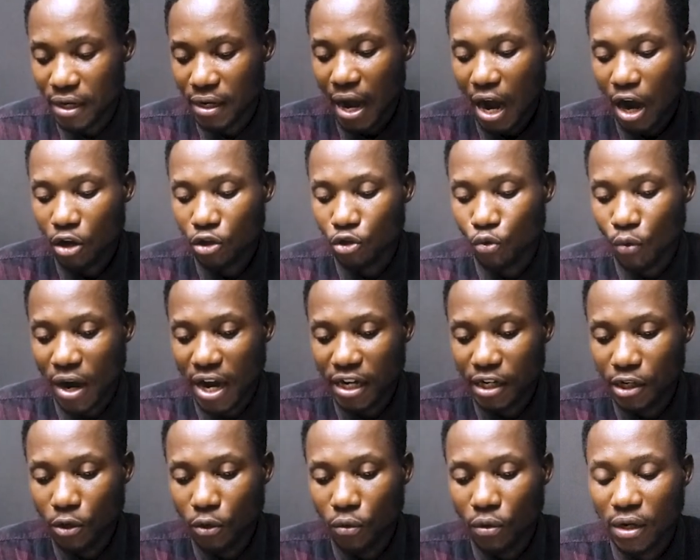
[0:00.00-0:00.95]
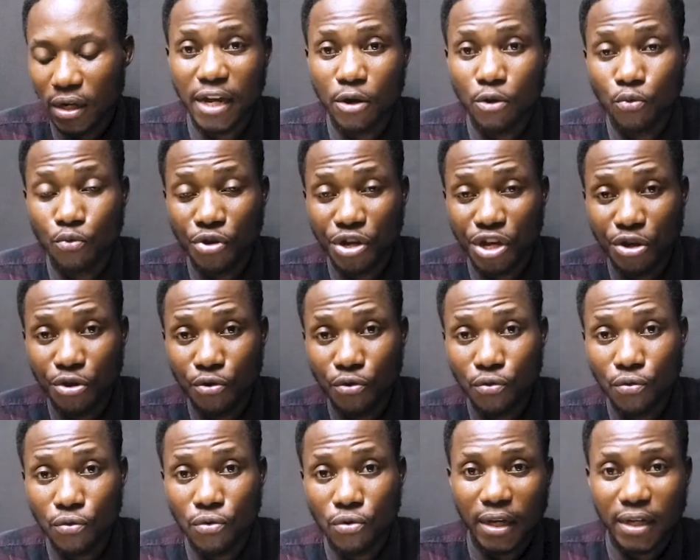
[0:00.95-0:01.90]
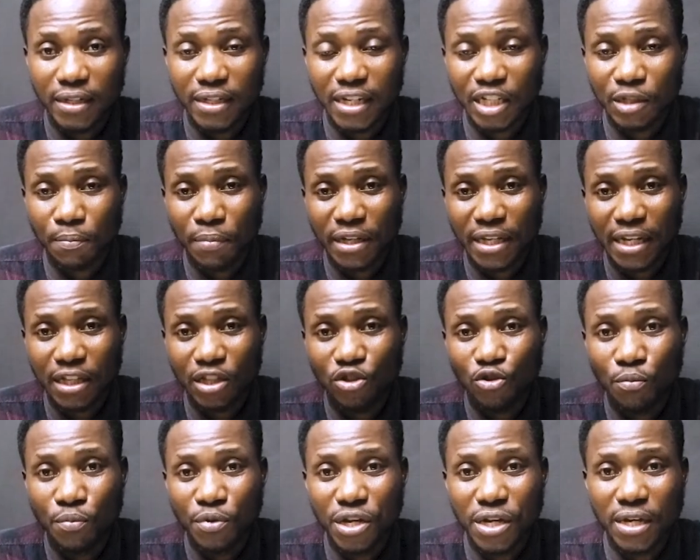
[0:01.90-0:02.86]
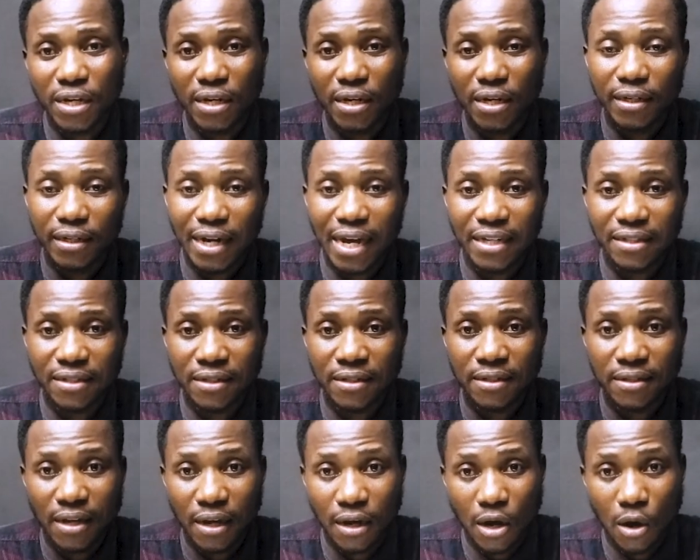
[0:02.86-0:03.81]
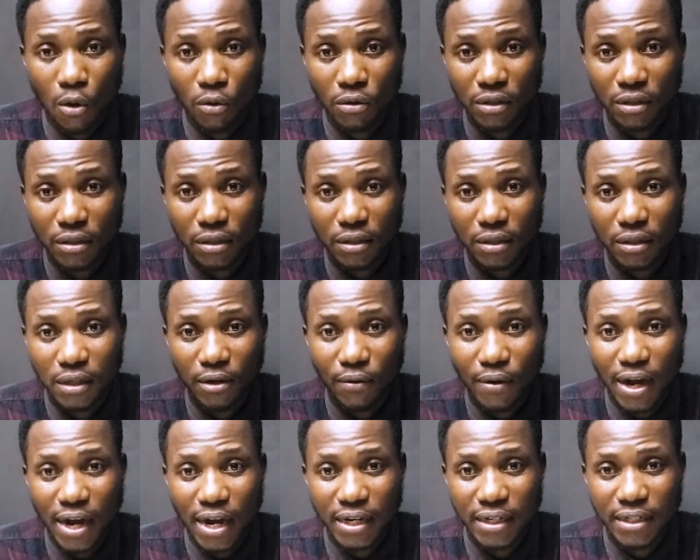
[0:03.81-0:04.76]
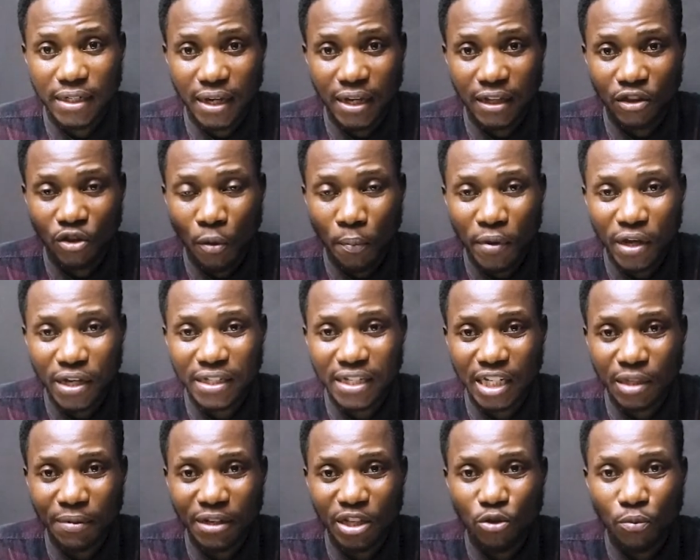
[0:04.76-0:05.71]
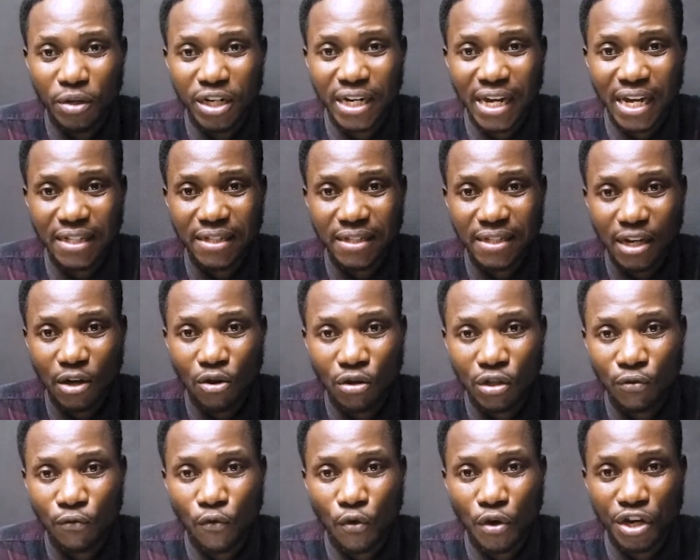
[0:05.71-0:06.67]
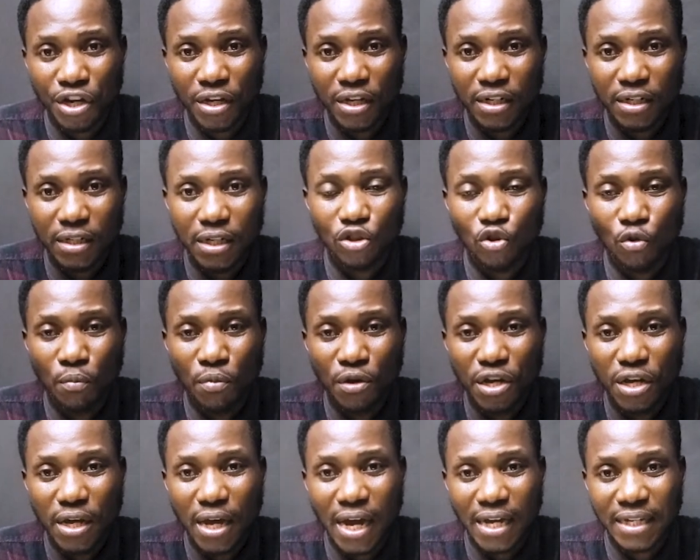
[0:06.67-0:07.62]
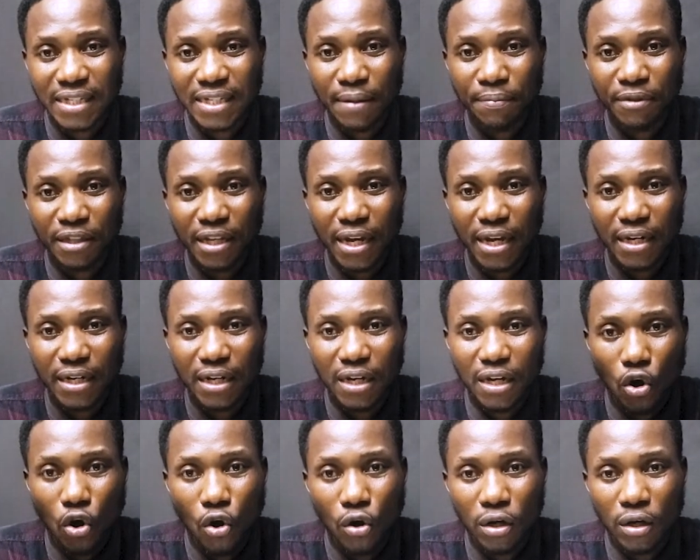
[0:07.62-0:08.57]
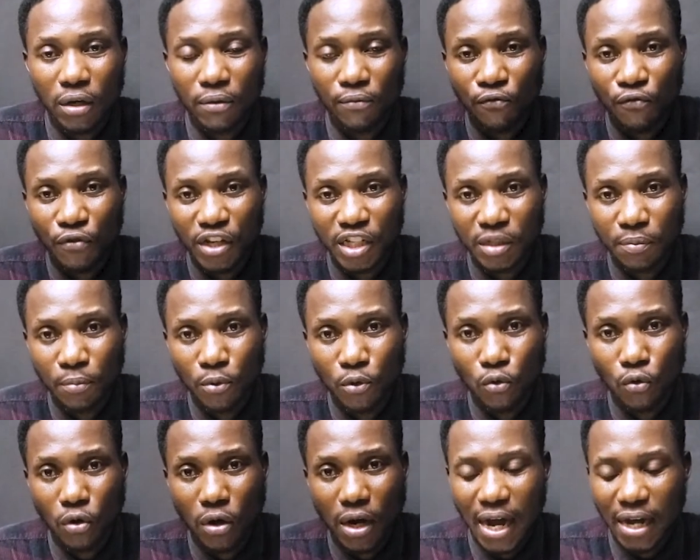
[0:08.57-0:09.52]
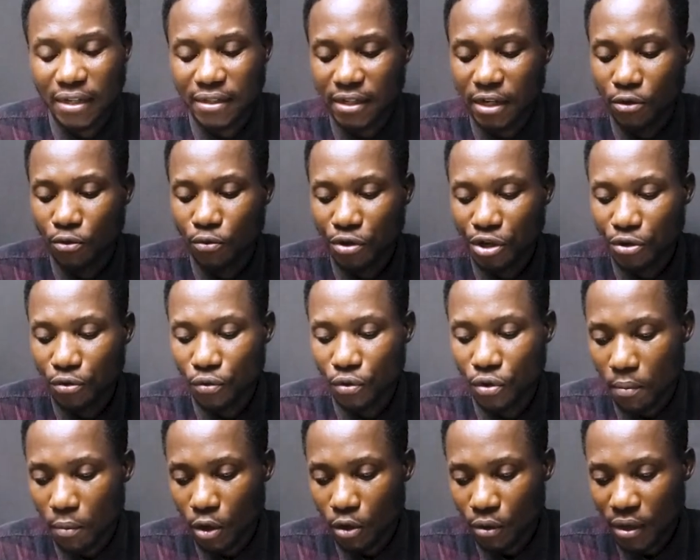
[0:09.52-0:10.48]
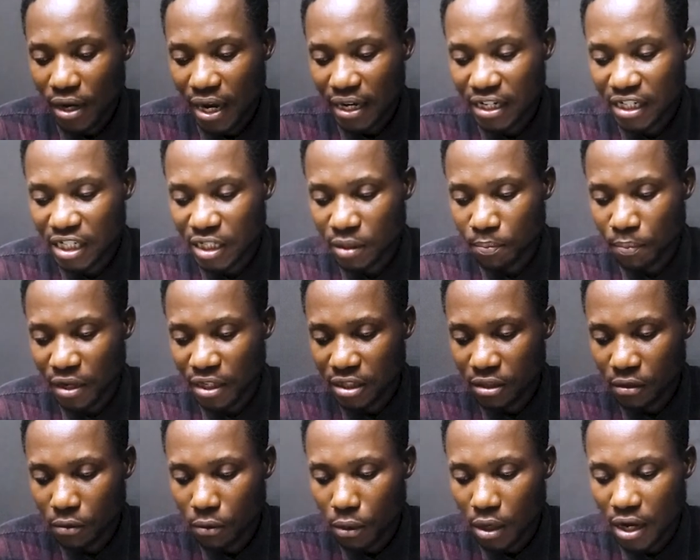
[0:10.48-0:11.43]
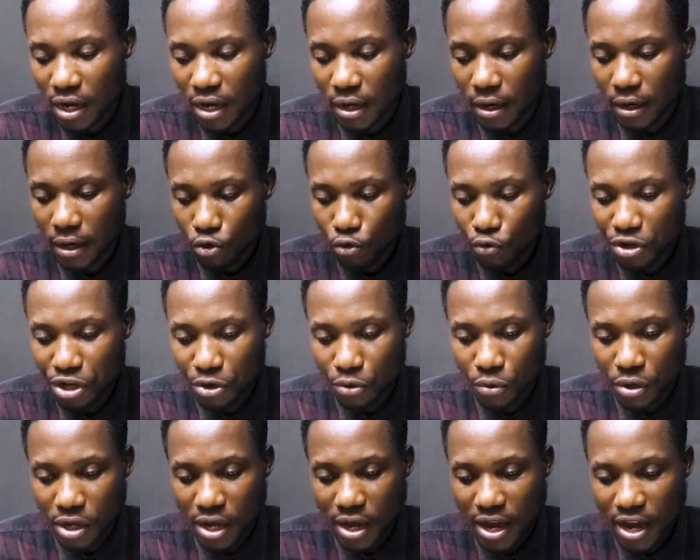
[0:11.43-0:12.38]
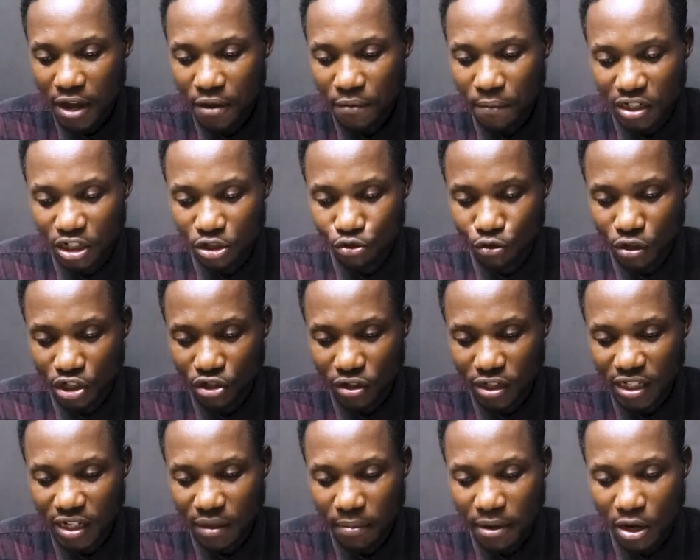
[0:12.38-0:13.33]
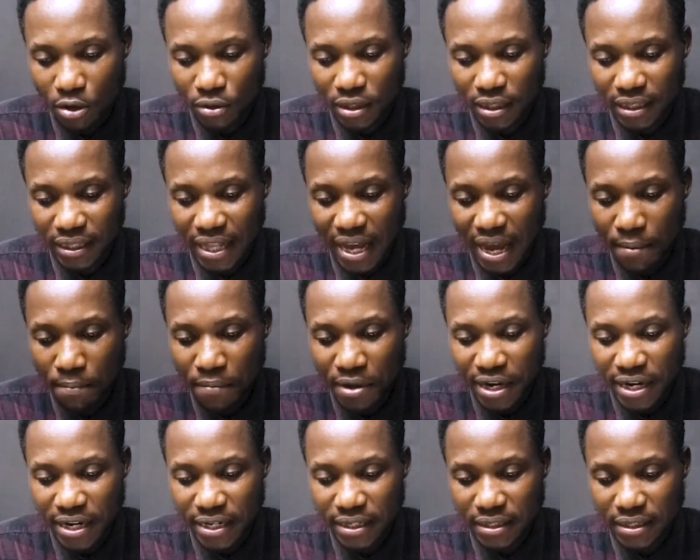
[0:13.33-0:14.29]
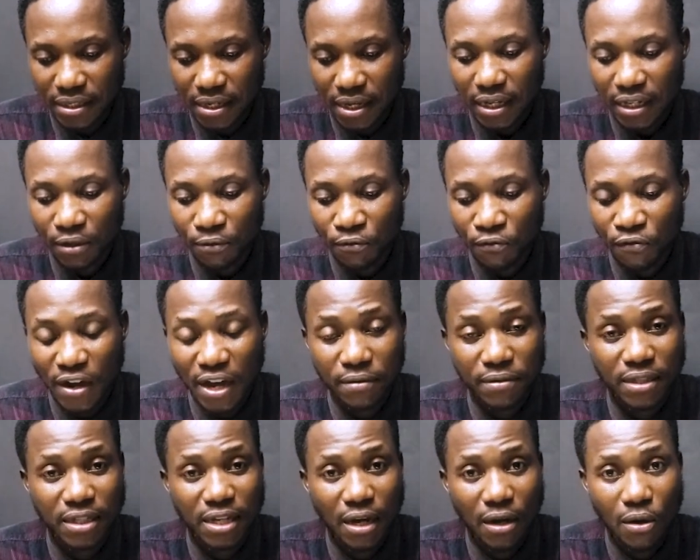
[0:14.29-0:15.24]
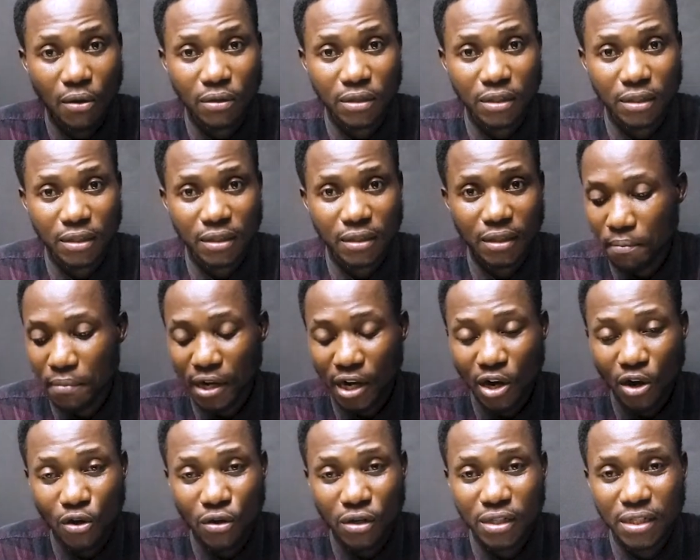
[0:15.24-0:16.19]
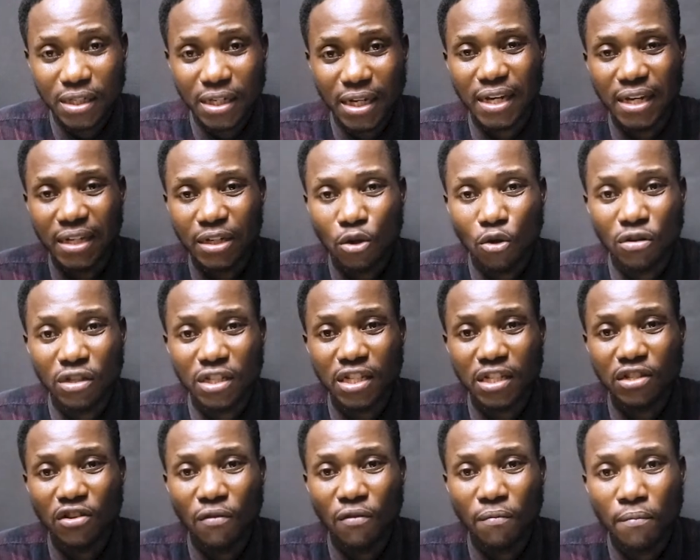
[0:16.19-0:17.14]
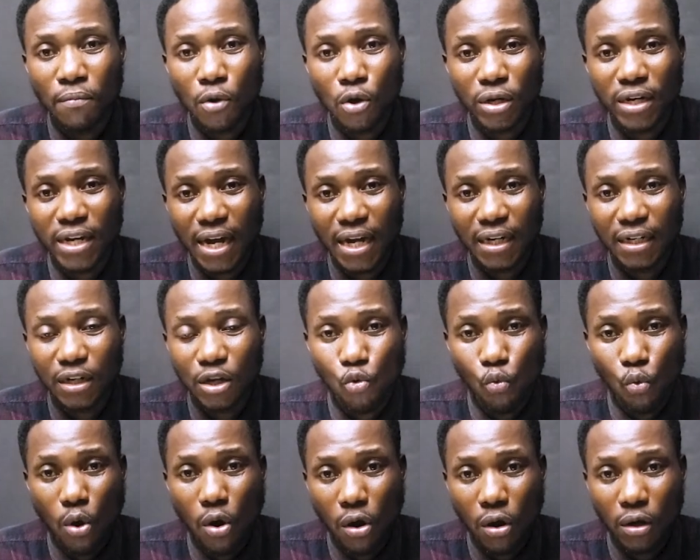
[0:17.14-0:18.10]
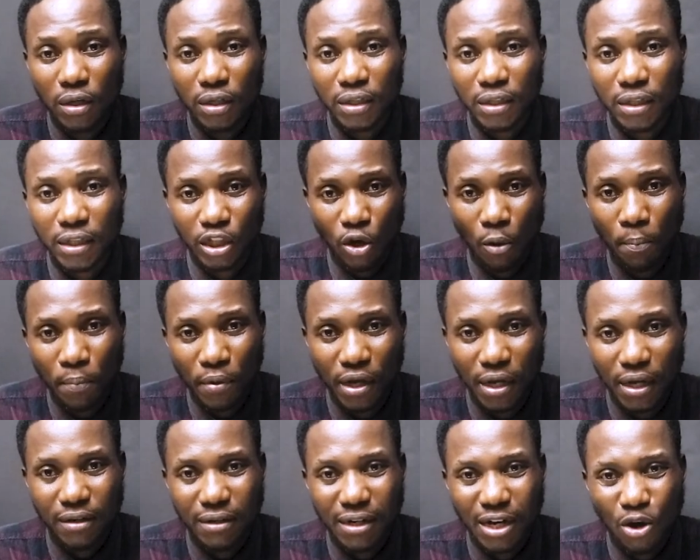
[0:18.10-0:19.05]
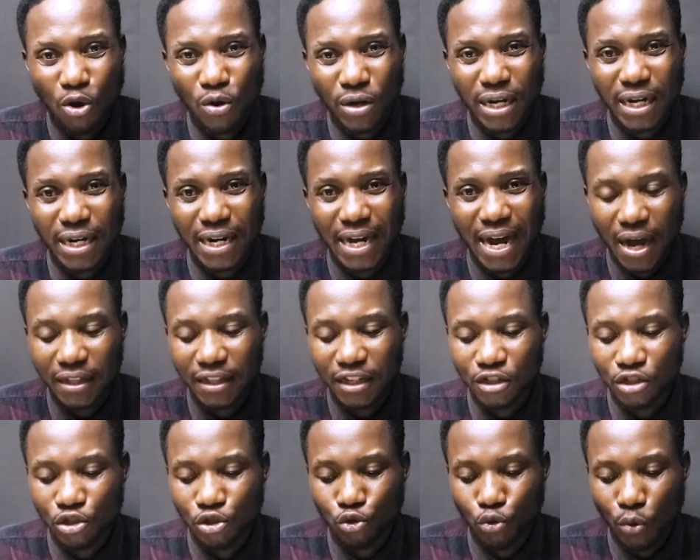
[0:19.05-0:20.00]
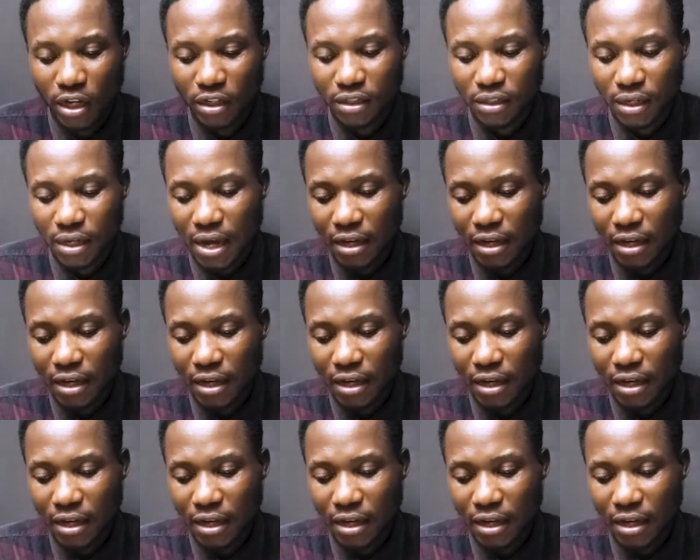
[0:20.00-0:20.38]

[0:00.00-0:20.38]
How do I know? A reel is expected to be 90 seconds, right? A topic is expected to be 90 seconds for it to be accepted on Facebook as a reel. But look at this particular reel here. The duration is about 10 minutes 35 seconds because it consists of more than 1 topic recorded at a stretch.